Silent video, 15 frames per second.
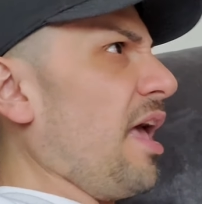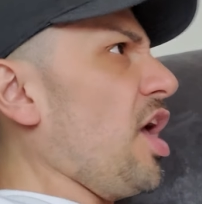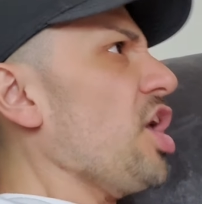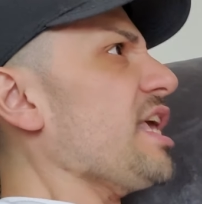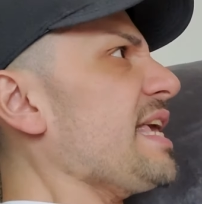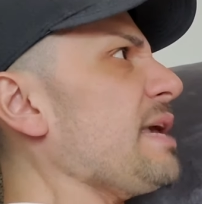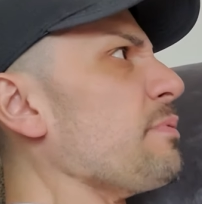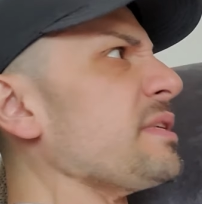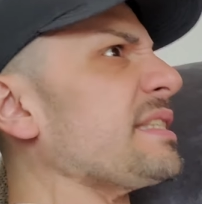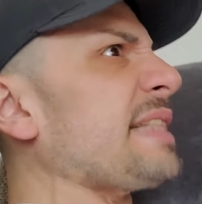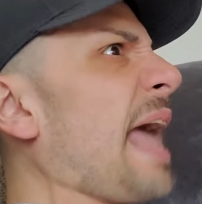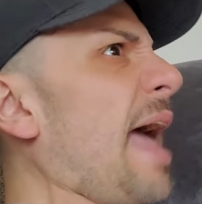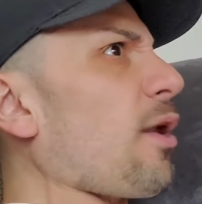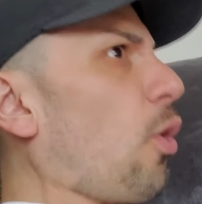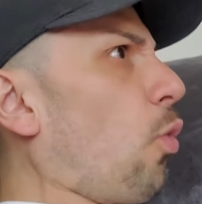He was
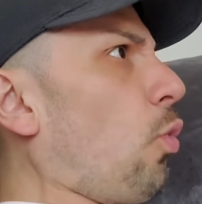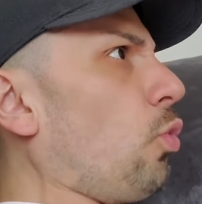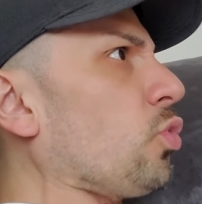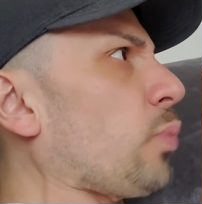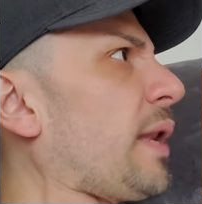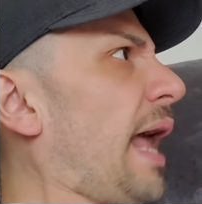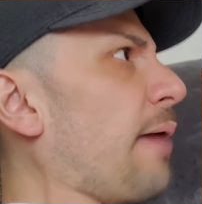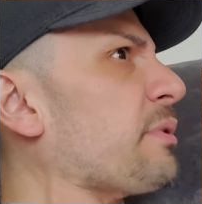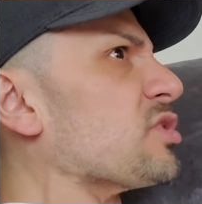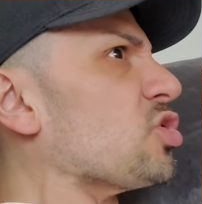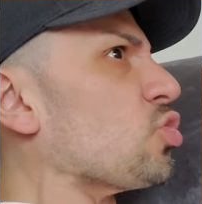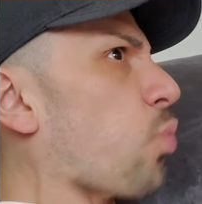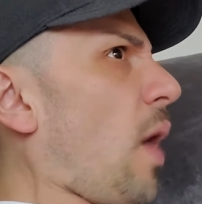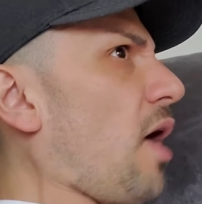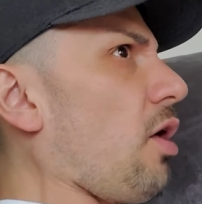that old when I was
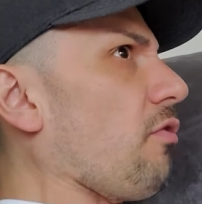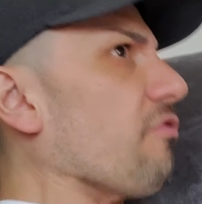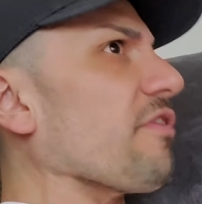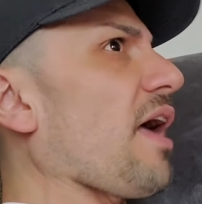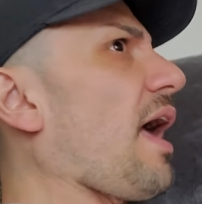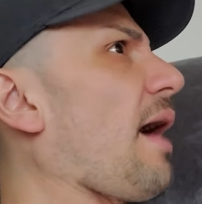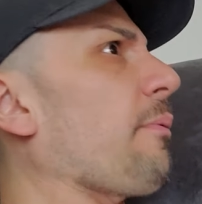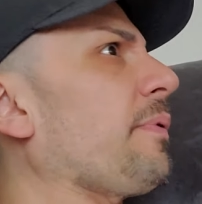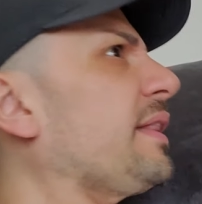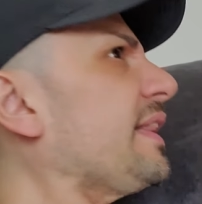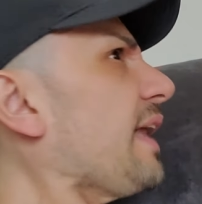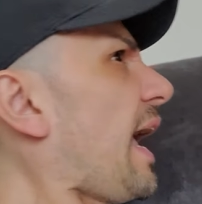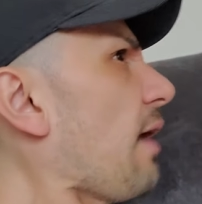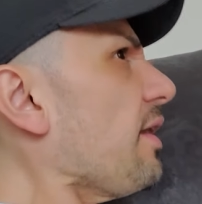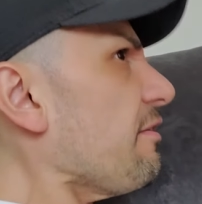12.
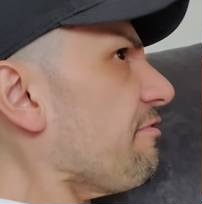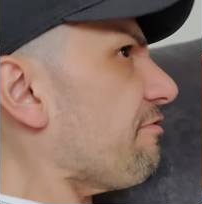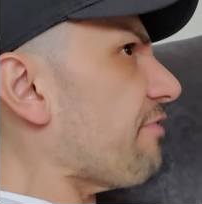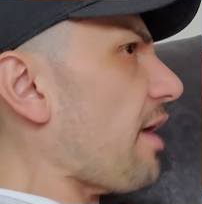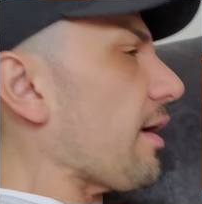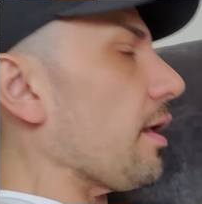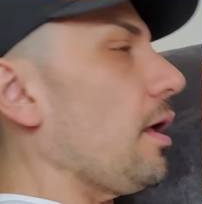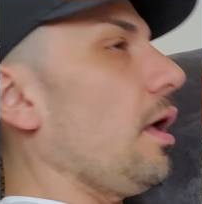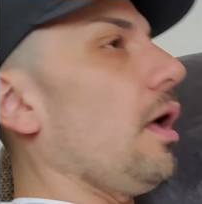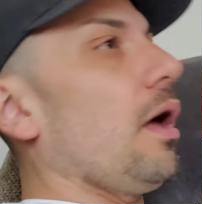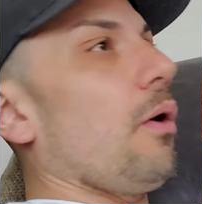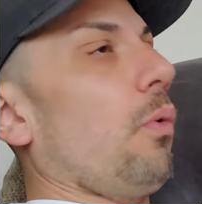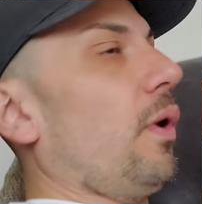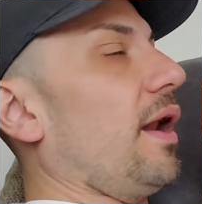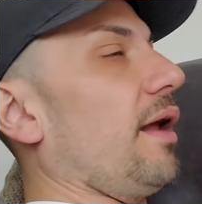How the fuck?
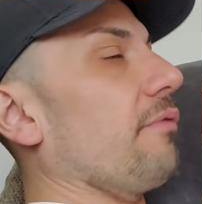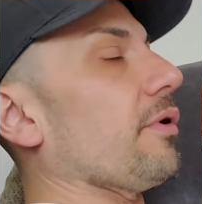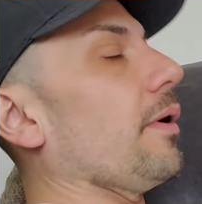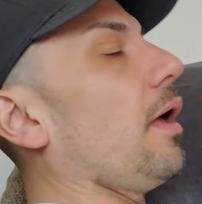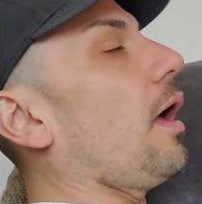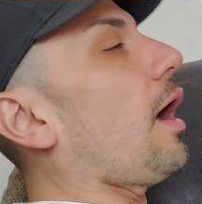Whatever.